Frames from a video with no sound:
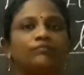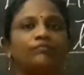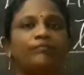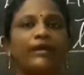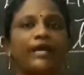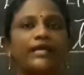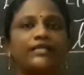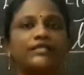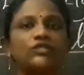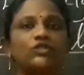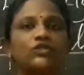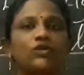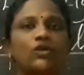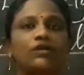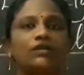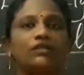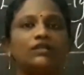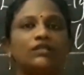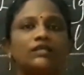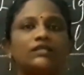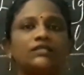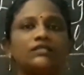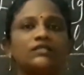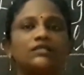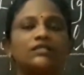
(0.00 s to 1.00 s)
Based on
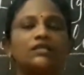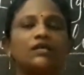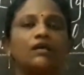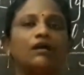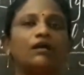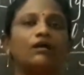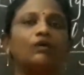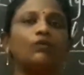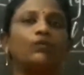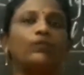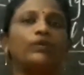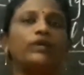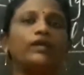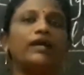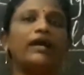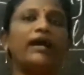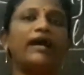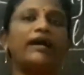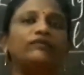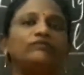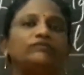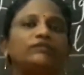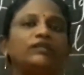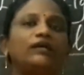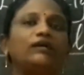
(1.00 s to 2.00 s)
this, we
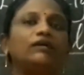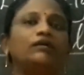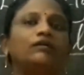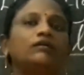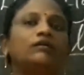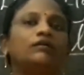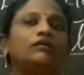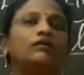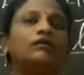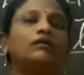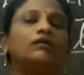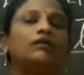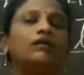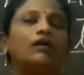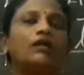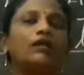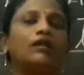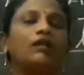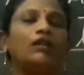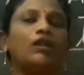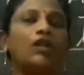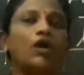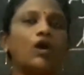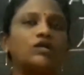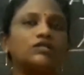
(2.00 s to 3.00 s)
have the
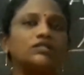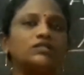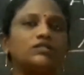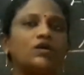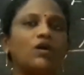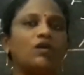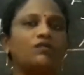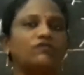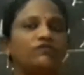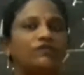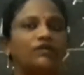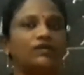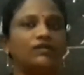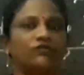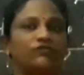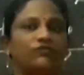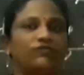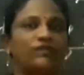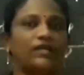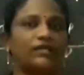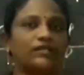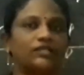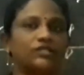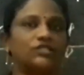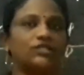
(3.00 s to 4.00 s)
laws of
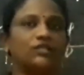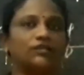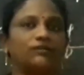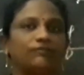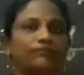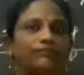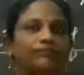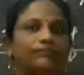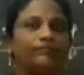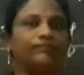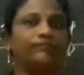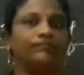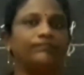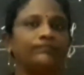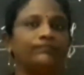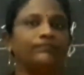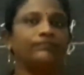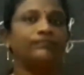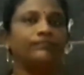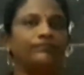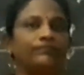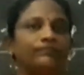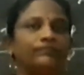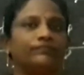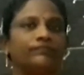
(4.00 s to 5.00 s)
reflection.
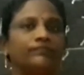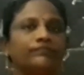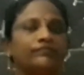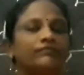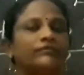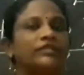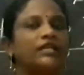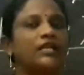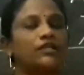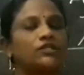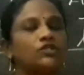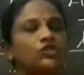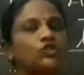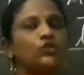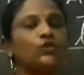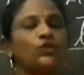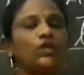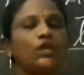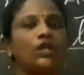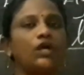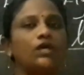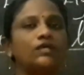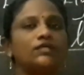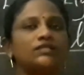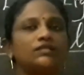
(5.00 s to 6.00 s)
There are
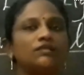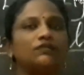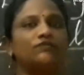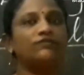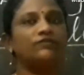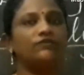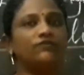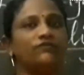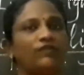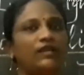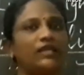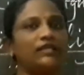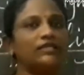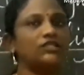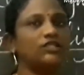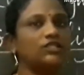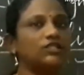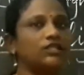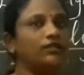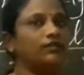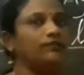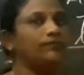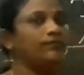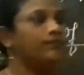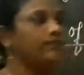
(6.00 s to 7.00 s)
two laws of
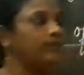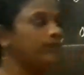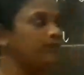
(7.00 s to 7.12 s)
reflection.